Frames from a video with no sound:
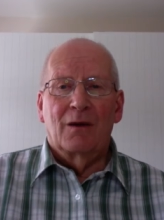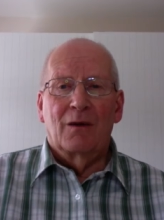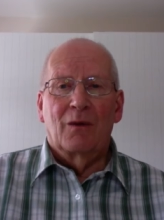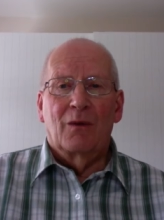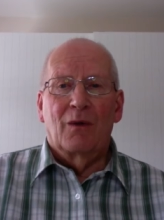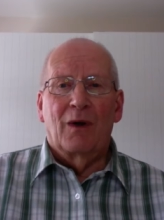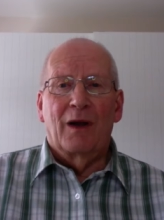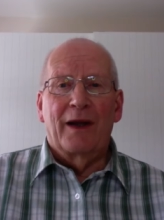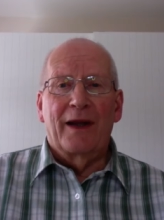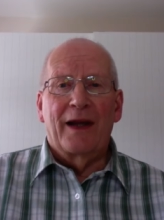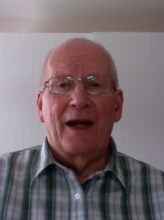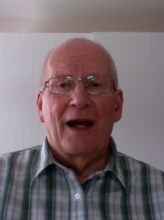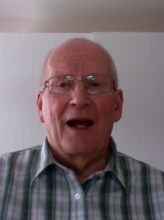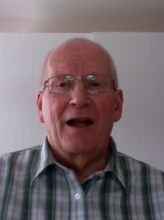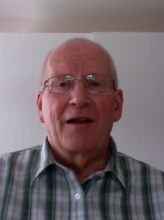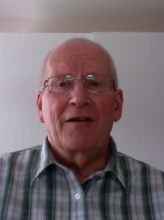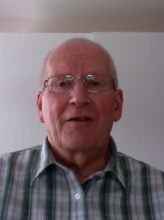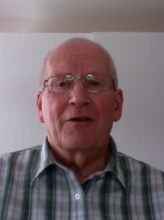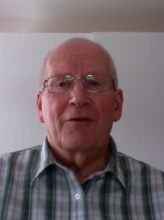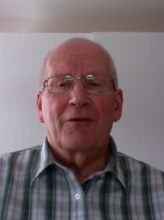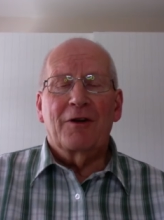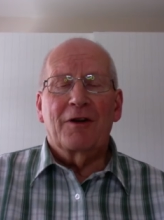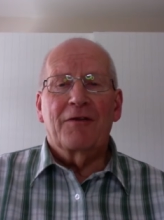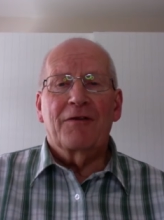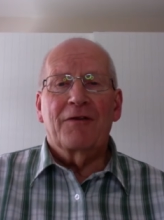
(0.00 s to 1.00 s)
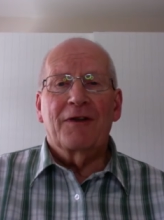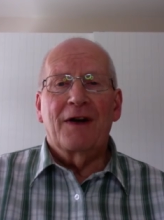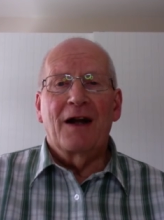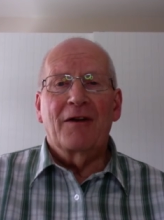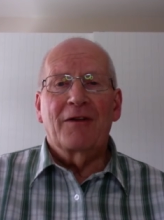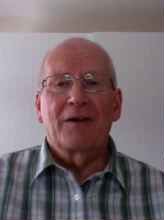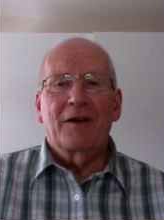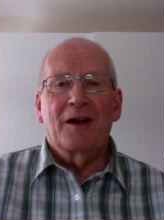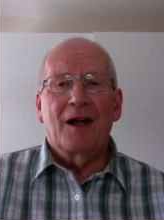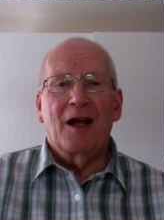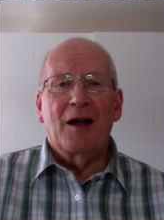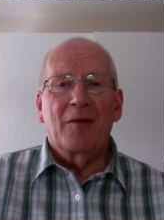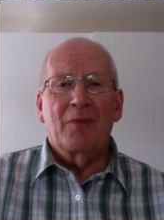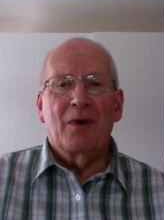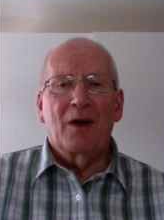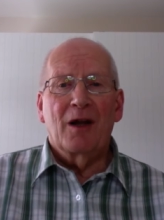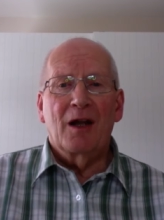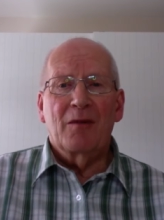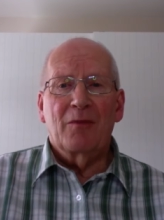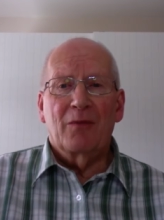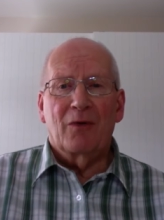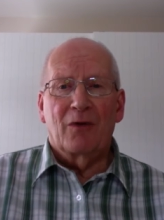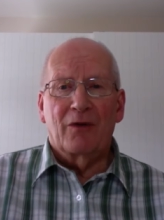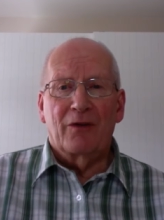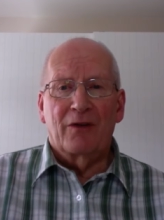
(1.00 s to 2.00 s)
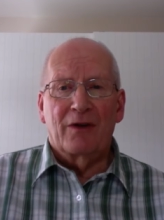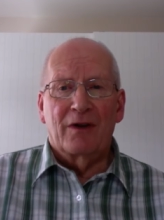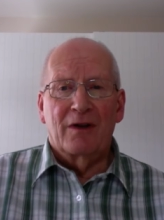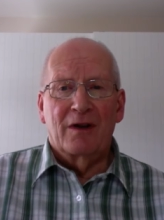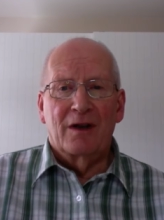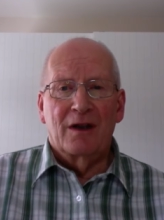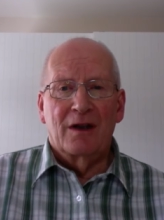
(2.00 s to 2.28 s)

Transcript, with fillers: Well, the answer is found in our Bibles.